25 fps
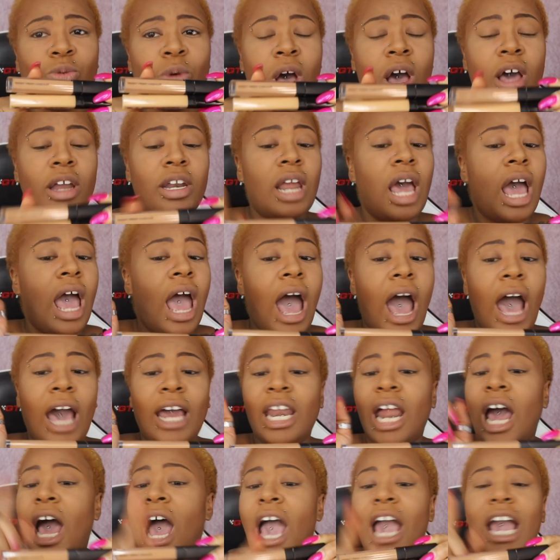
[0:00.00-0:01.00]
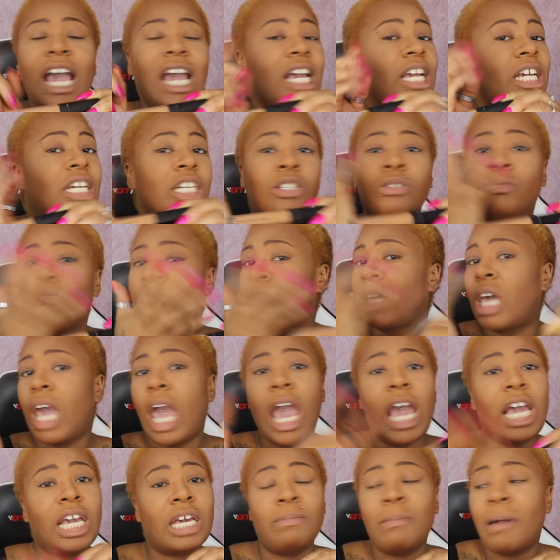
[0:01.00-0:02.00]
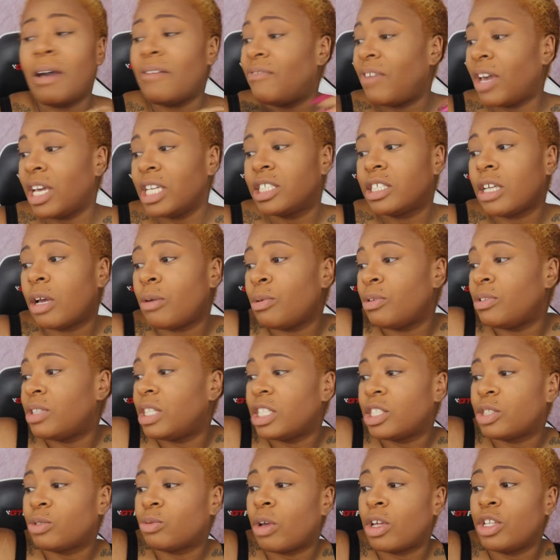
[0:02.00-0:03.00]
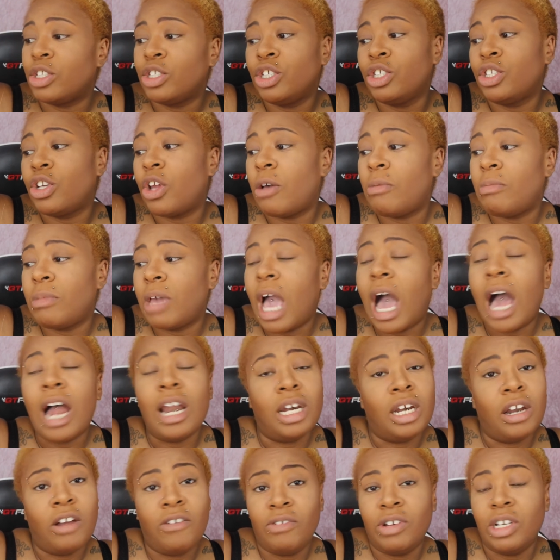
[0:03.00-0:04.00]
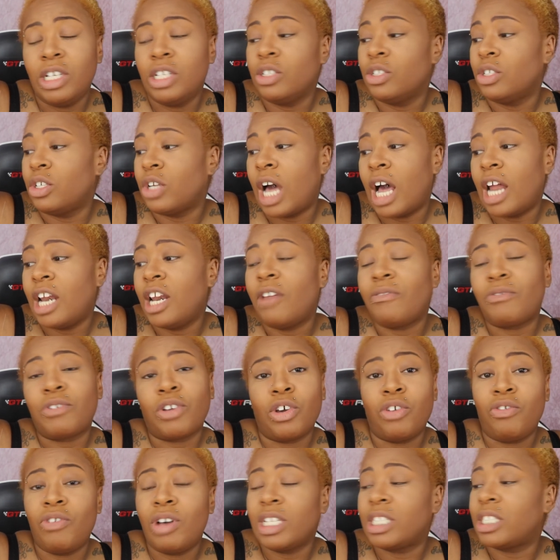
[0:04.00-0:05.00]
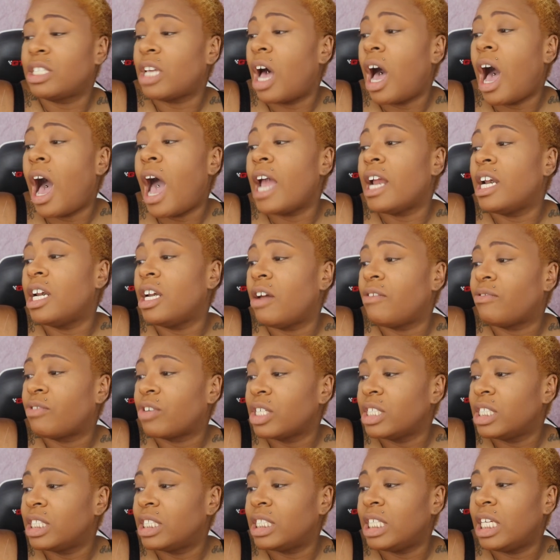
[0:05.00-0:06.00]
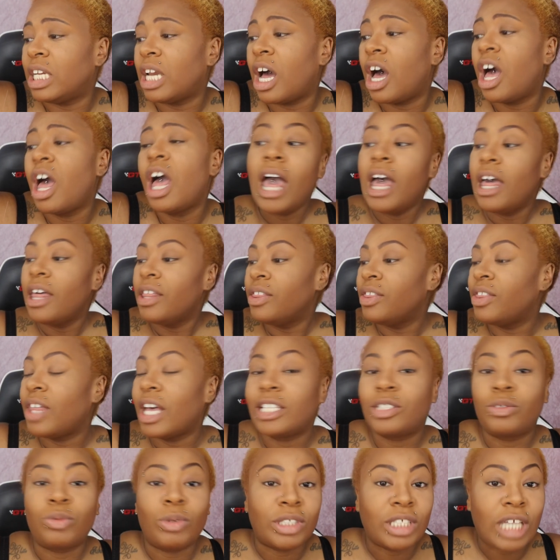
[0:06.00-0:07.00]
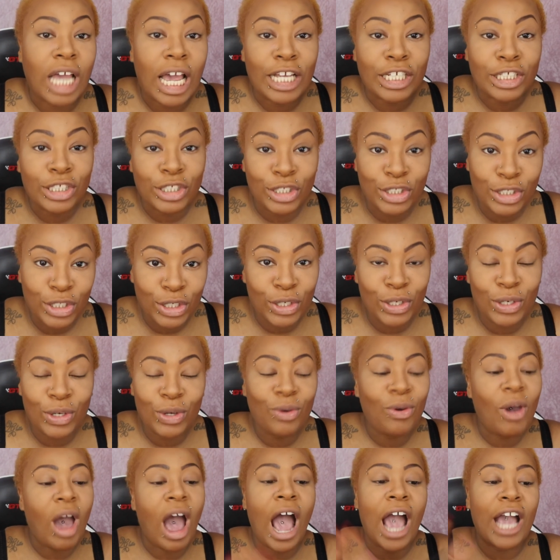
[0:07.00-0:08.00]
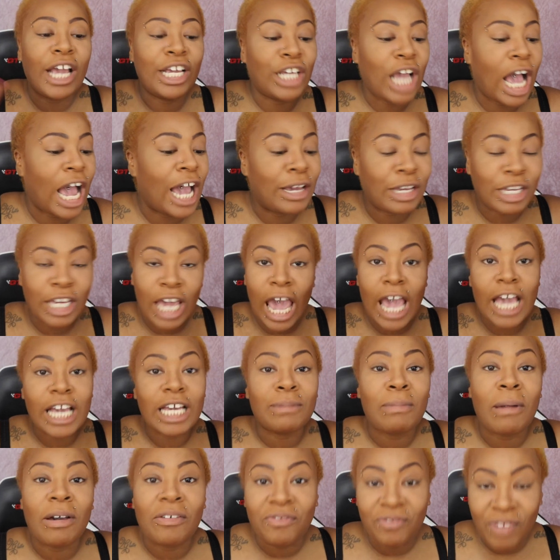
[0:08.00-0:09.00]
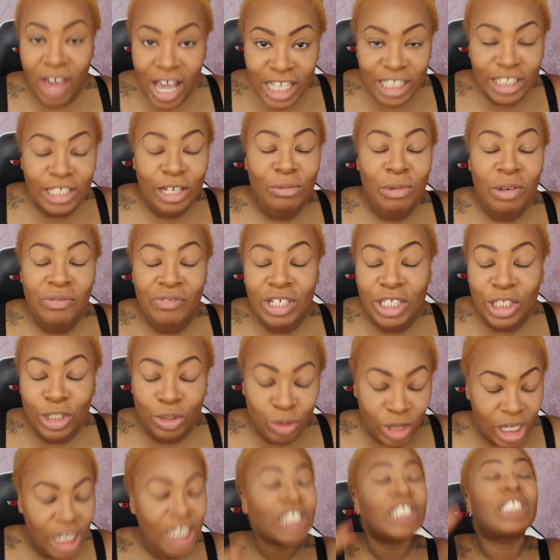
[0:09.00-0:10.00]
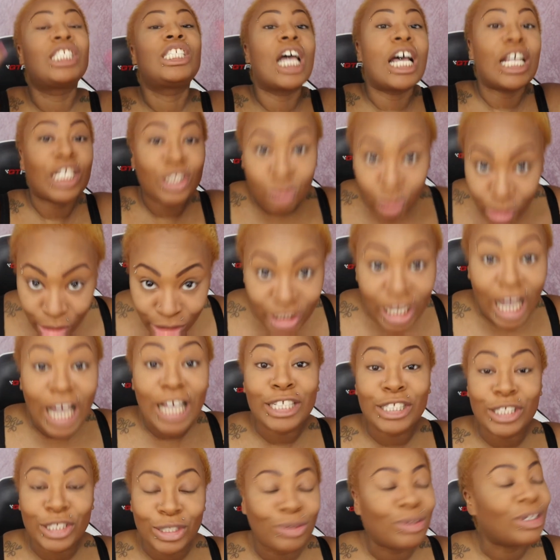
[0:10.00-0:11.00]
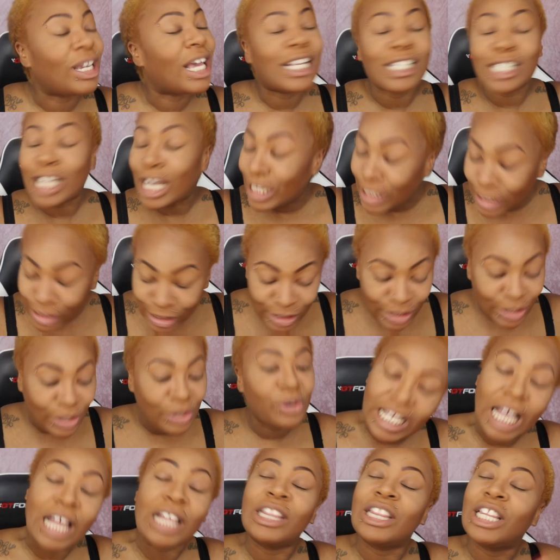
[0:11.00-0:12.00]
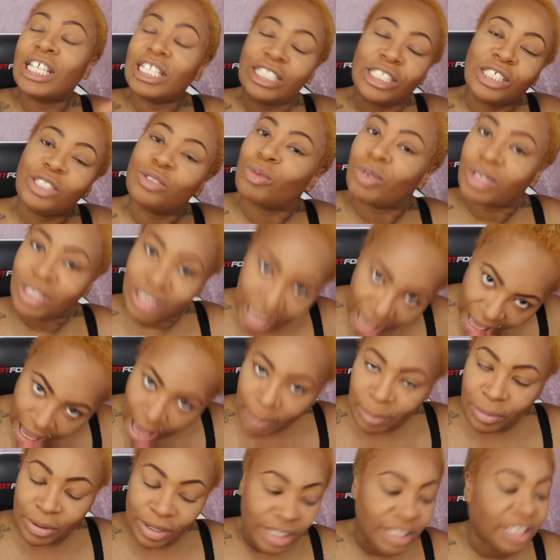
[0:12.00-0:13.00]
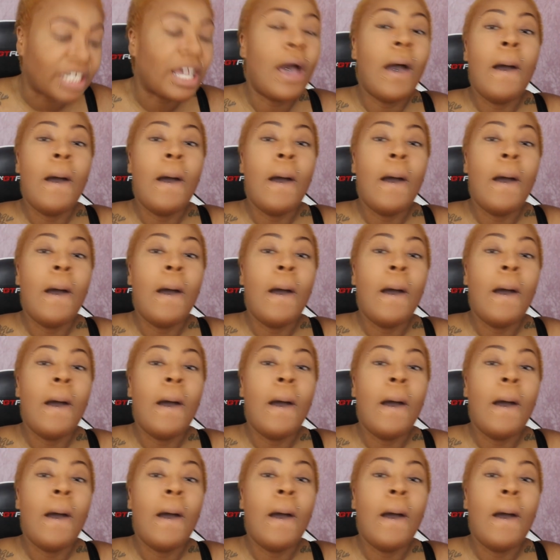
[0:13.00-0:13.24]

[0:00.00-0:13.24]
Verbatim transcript: one and I cake my face up with this one you know me I love a little I love corrector I love concealer that's what I do I, I cake my face up with it sweeties that's what I do yes I do and this is what's happened